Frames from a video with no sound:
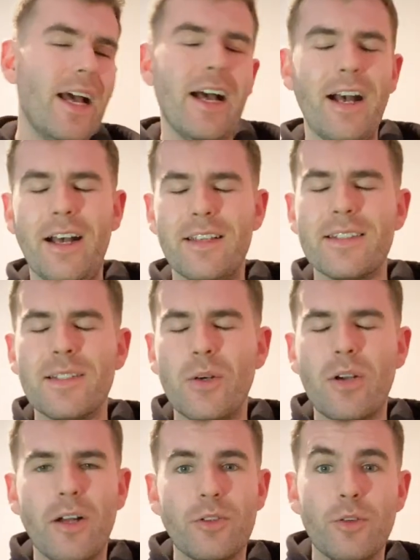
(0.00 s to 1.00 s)
Uh, still
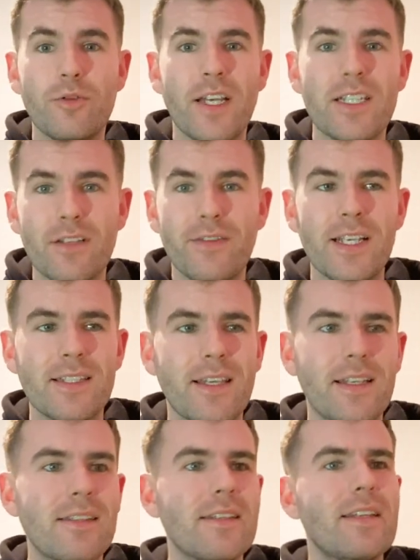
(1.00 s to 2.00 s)
can't do face-to-face -face
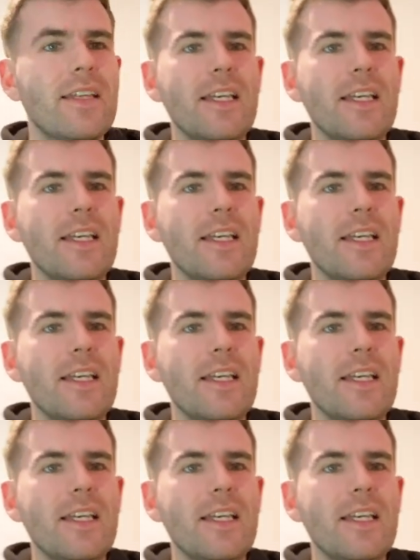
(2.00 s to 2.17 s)
things.